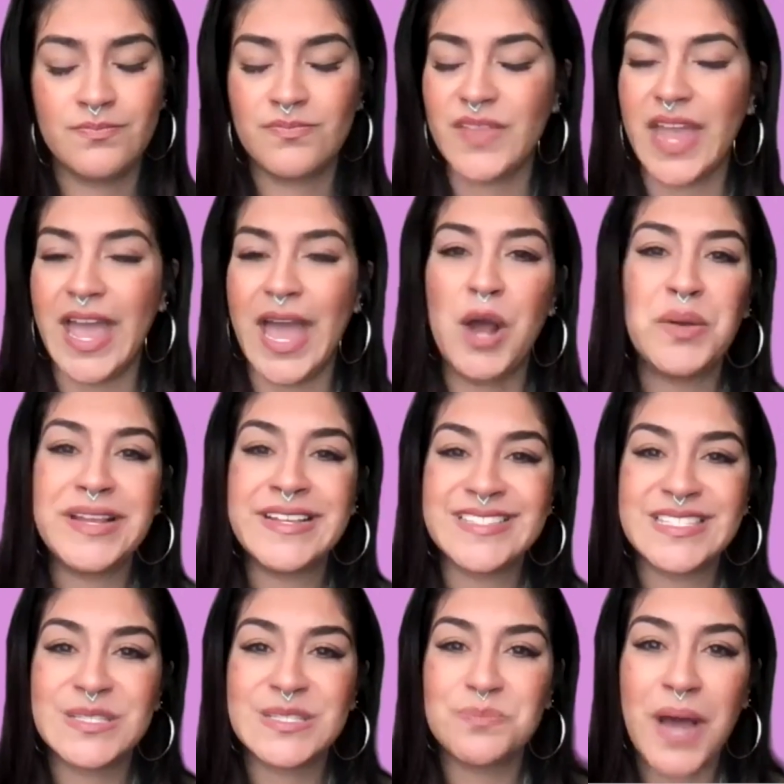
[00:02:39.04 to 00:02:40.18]
How
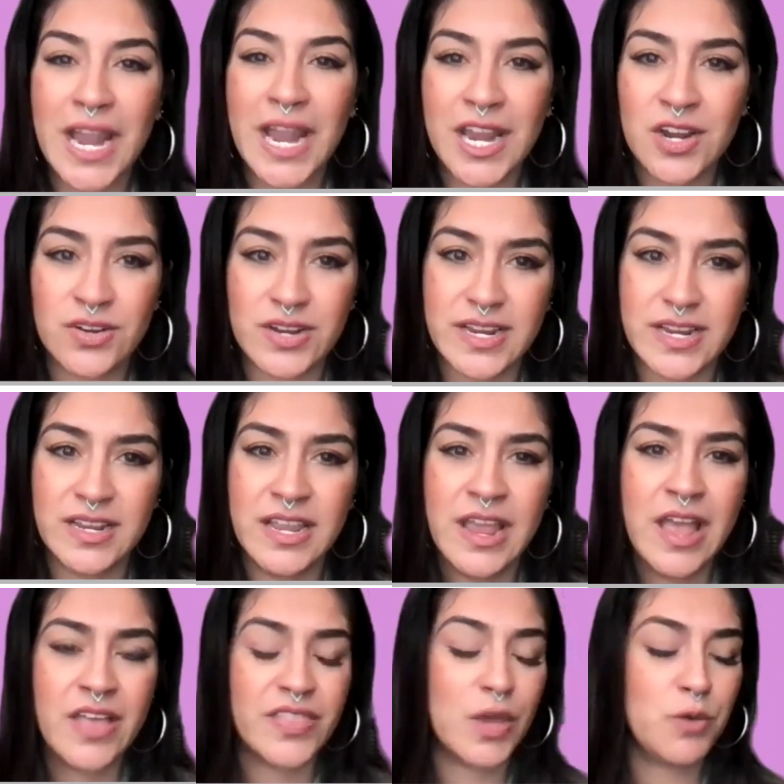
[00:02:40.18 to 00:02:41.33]
inspiring
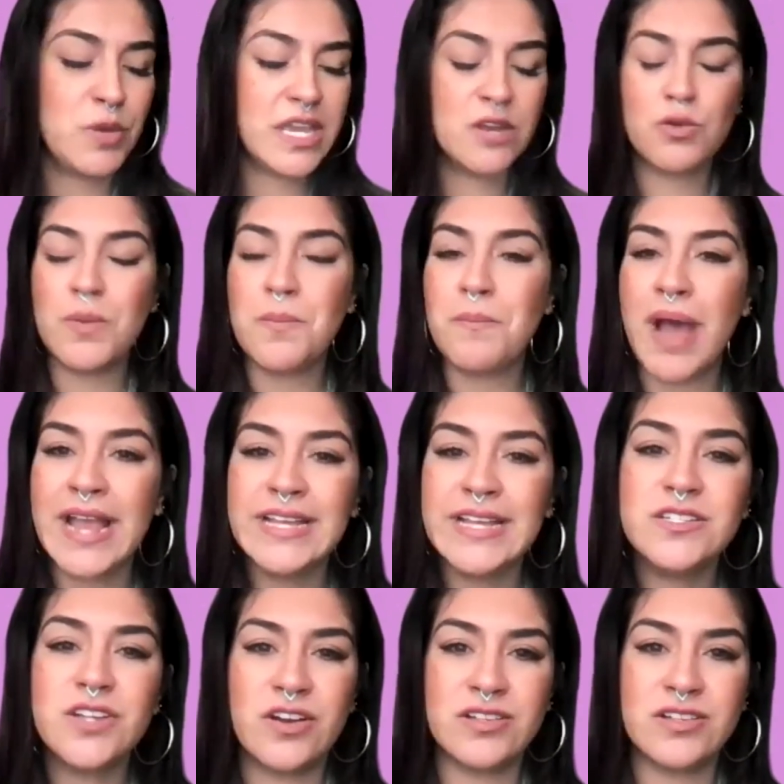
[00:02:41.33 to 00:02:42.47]
that we can remind
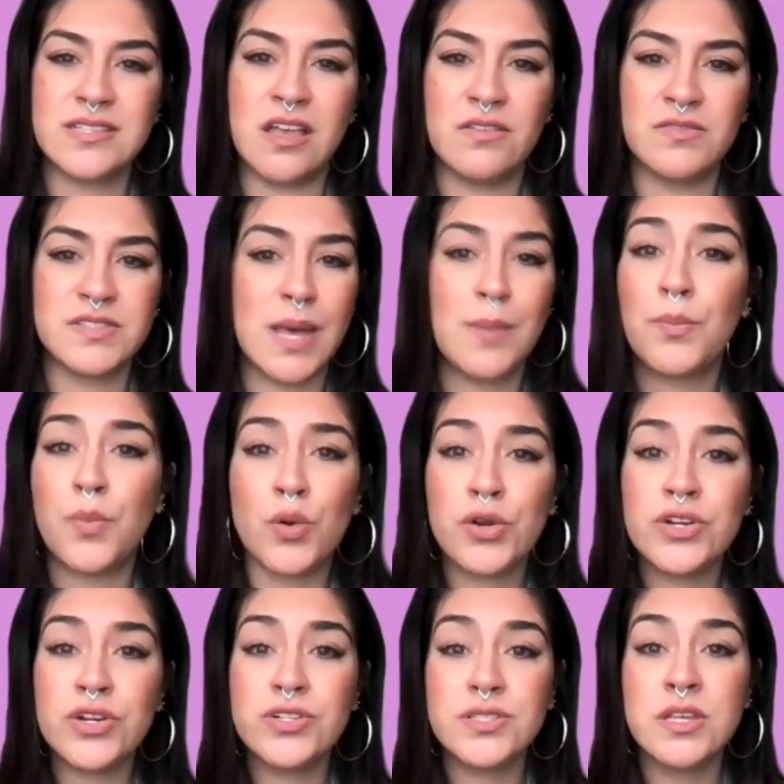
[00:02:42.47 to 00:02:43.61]
ourselves that
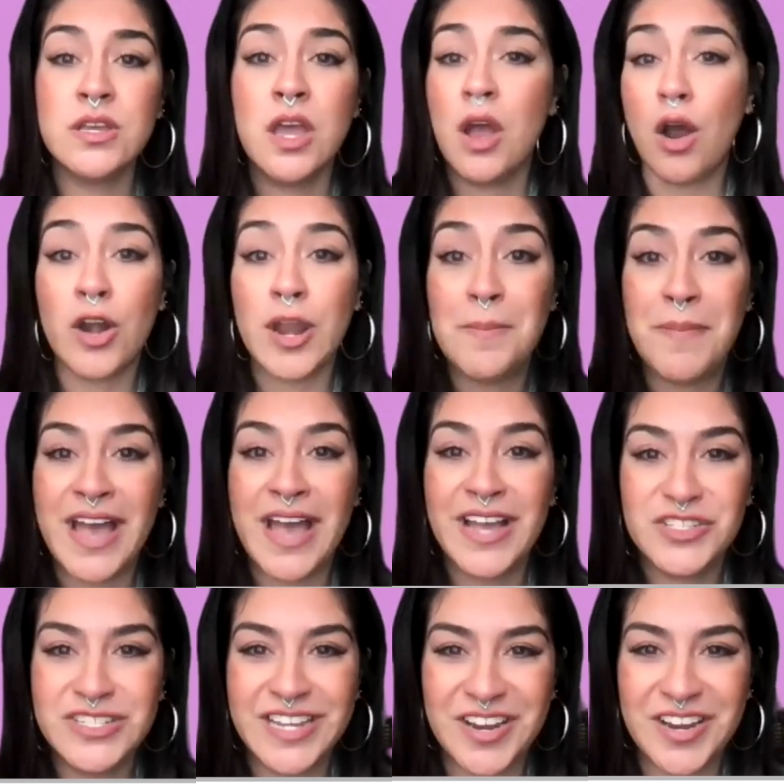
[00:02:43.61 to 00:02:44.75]
borders are
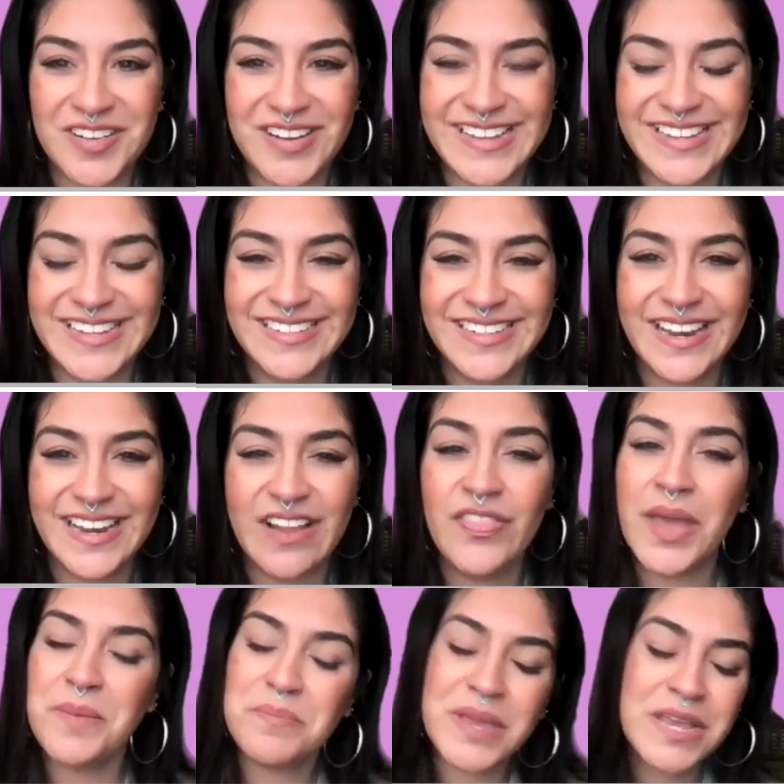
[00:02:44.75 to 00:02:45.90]
imaginary and
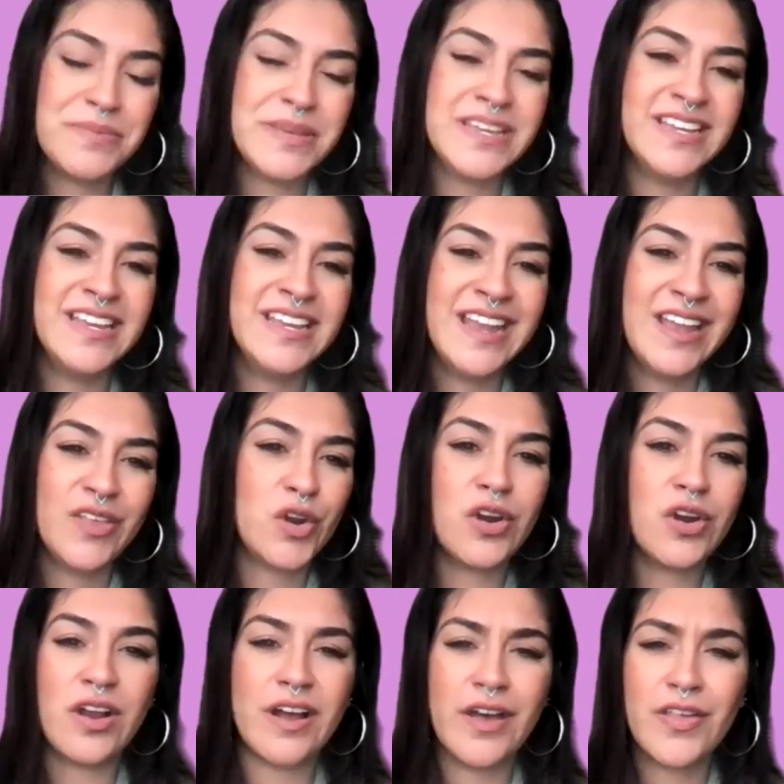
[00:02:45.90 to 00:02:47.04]
that maybe there
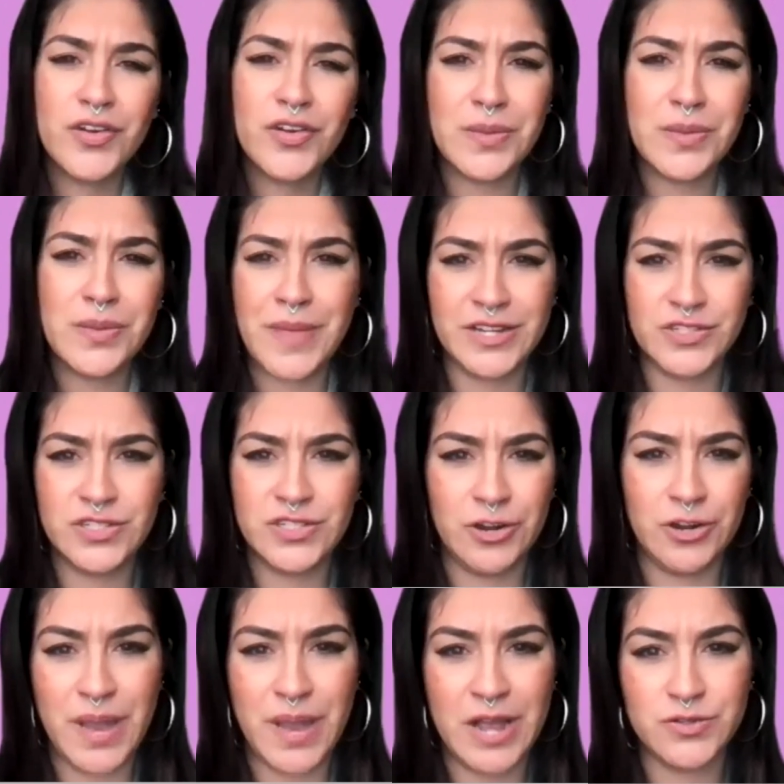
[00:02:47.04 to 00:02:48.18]
are other imaginary
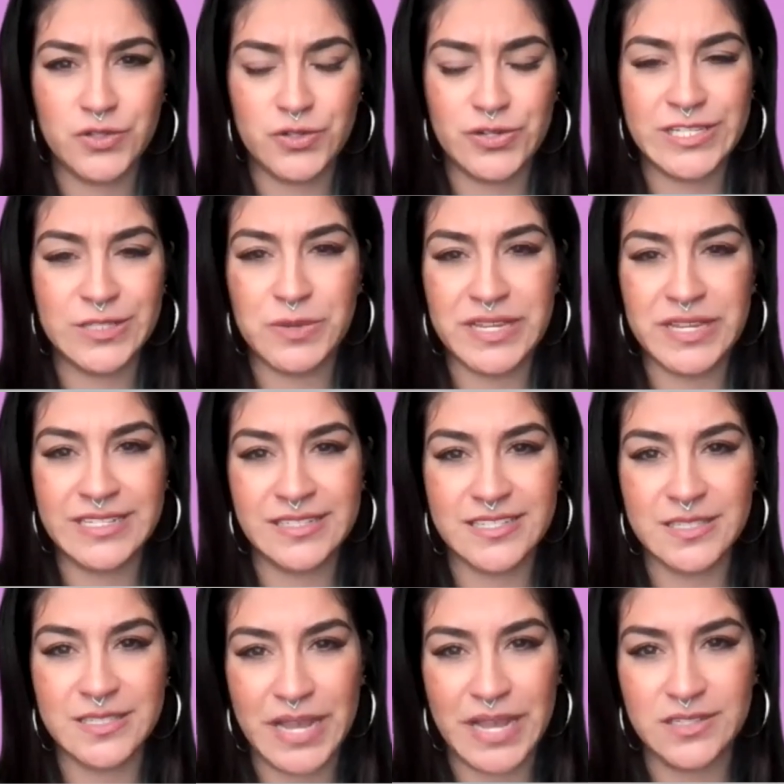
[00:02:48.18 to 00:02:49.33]
boundaries we can
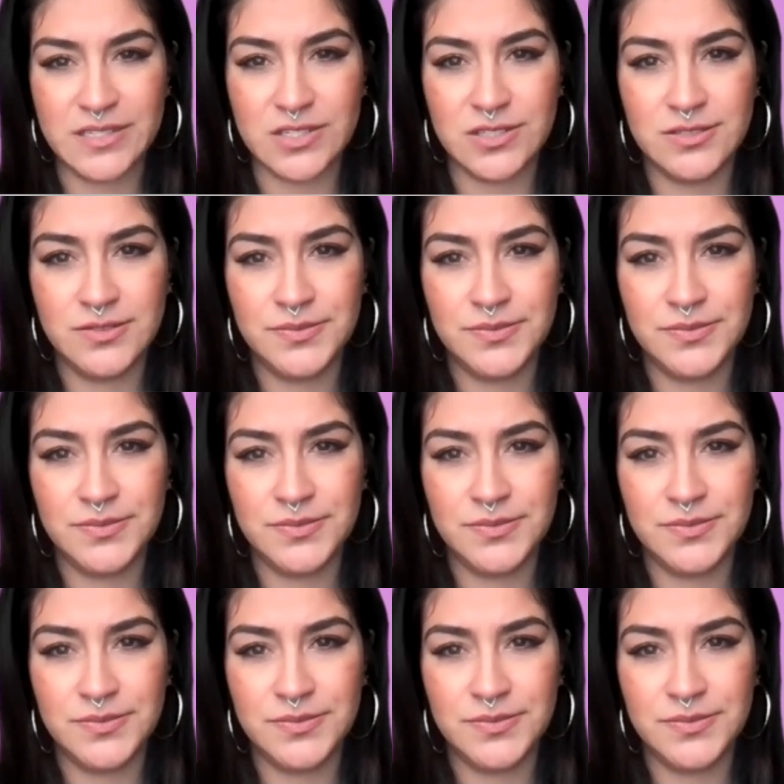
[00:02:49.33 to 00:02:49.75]
dismantle.